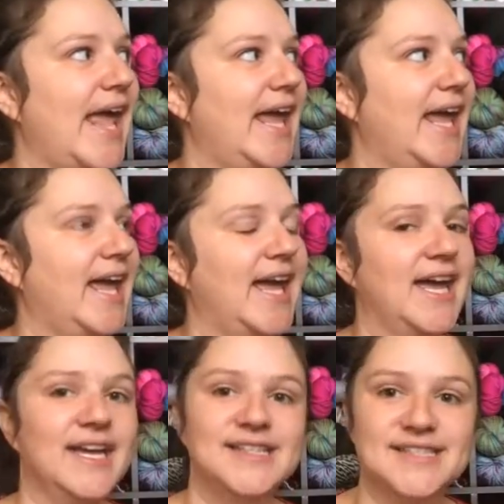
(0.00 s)

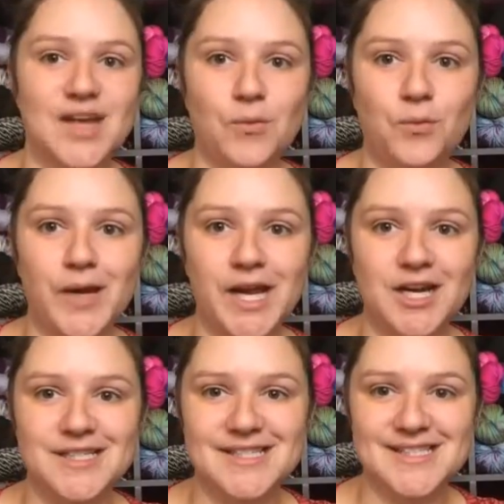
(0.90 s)
And we
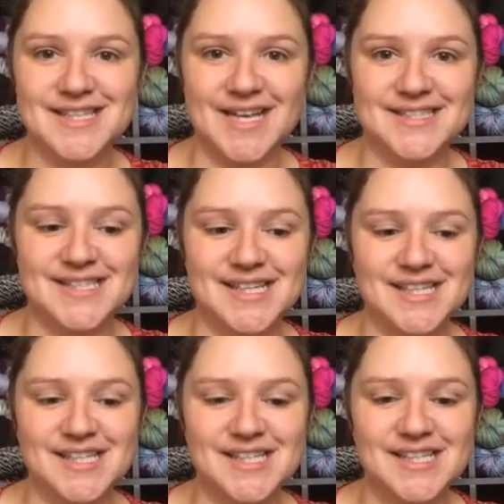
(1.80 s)
are
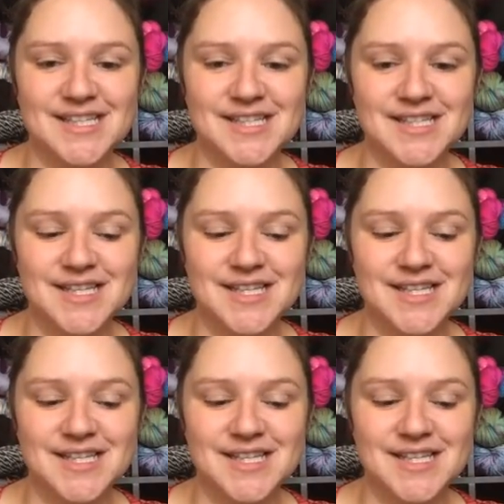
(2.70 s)
discussing